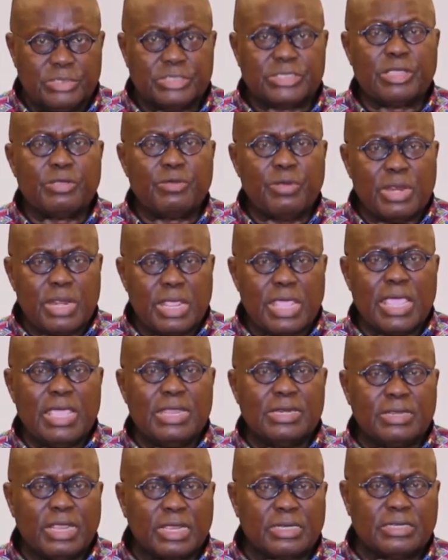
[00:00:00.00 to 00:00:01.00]
tyranny,
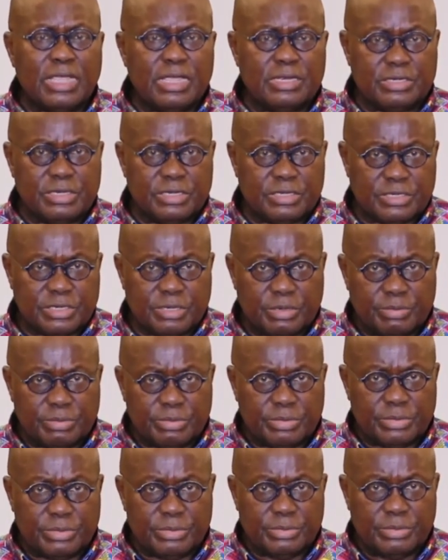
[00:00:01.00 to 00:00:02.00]
and dictatorship.
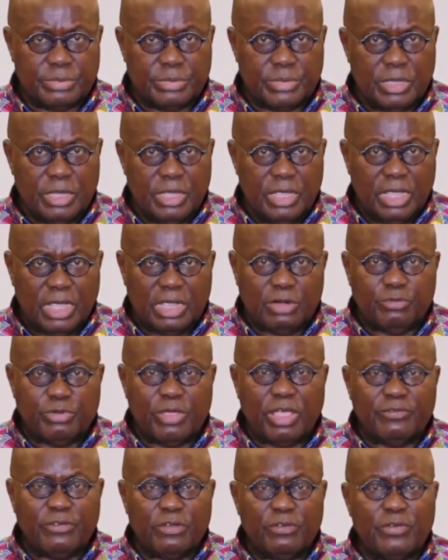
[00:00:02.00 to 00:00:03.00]
And we
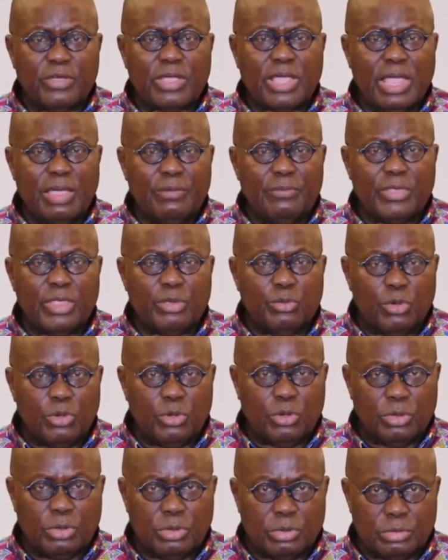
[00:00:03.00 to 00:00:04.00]
have overcome them
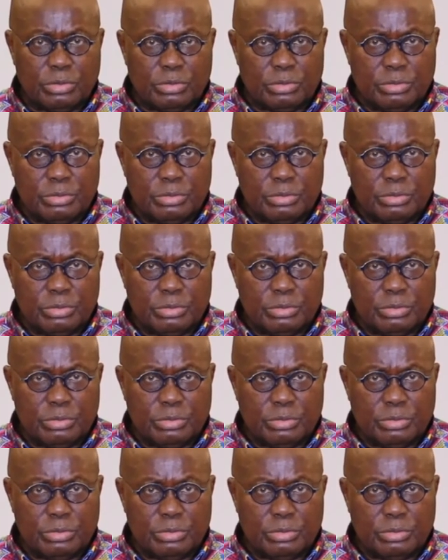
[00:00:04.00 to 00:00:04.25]
all,